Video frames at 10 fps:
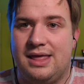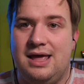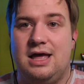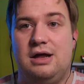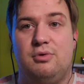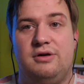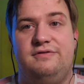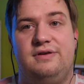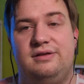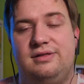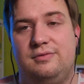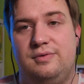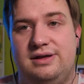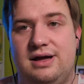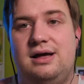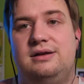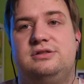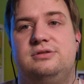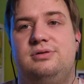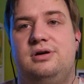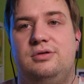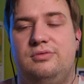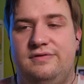And one thing that we can't support with the